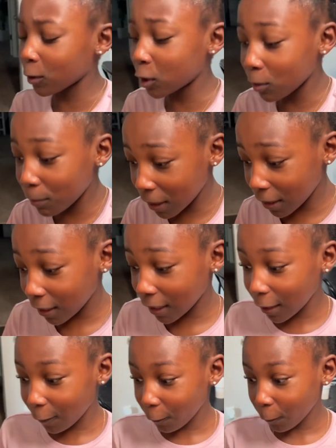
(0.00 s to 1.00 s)
what you mean
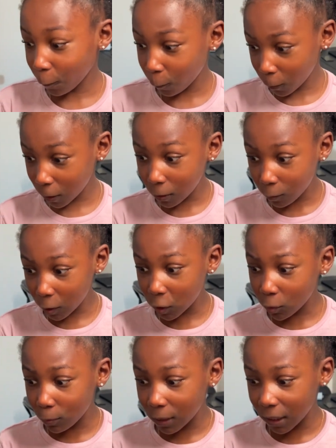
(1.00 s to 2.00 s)
eat, what what
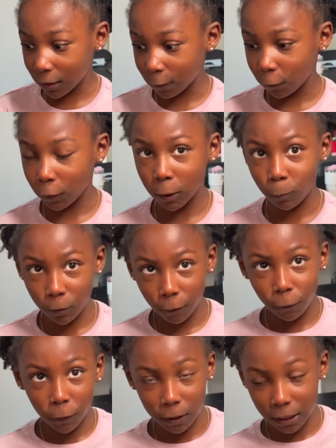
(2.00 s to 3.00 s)
you mean for well,
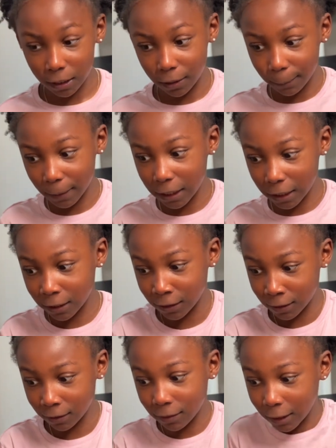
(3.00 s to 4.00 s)
for dinner because
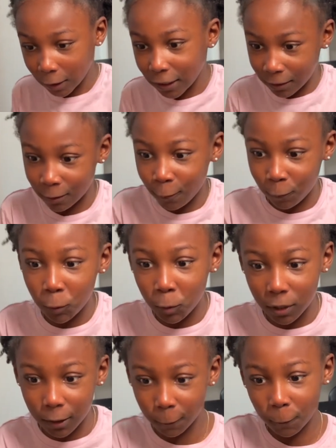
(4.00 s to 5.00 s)
there is no food
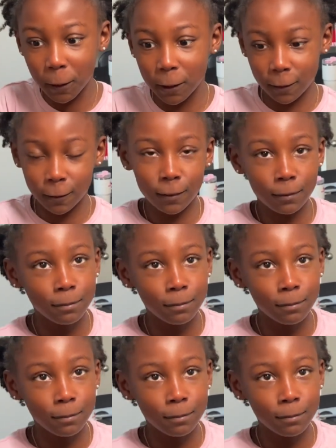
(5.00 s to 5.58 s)
in the freezer.